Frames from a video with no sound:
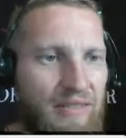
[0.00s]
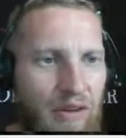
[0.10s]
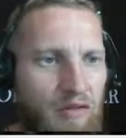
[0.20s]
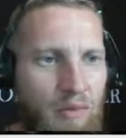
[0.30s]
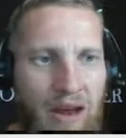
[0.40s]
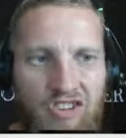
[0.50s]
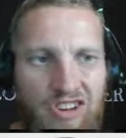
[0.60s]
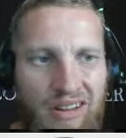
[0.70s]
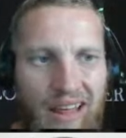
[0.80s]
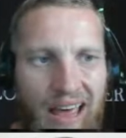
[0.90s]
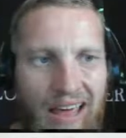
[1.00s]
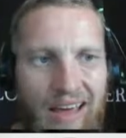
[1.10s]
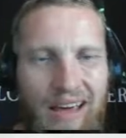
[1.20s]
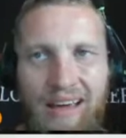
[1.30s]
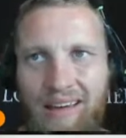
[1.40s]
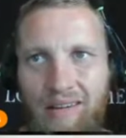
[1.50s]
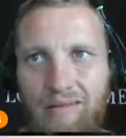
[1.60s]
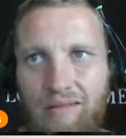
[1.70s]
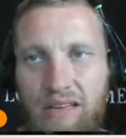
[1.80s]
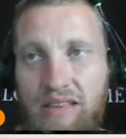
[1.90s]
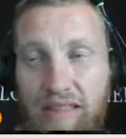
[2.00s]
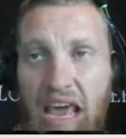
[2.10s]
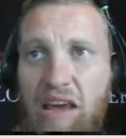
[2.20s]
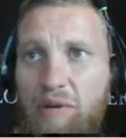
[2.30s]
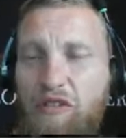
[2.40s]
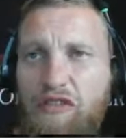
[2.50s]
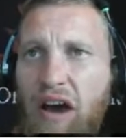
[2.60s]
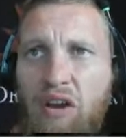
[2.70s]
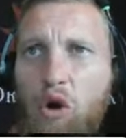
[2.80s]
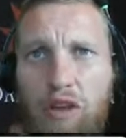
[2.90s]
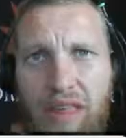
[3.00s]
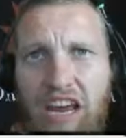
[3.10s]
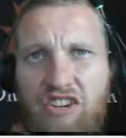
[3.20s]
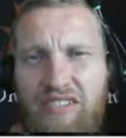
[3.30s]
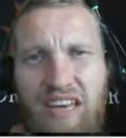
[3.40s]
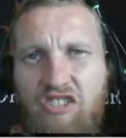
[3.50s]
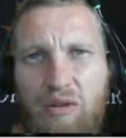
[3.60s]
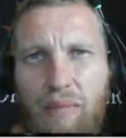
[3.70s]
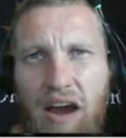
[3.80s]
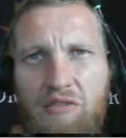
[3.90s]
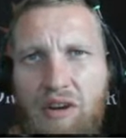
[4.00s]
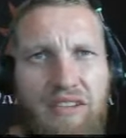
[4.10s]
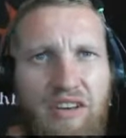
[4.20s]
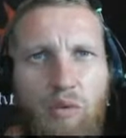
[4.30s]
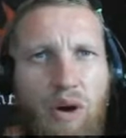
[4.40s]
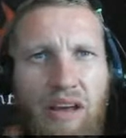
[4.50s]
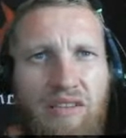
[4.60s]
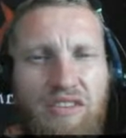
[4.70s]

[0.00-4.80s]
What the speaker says: information that they can be fun, or they could just get your mind racing what else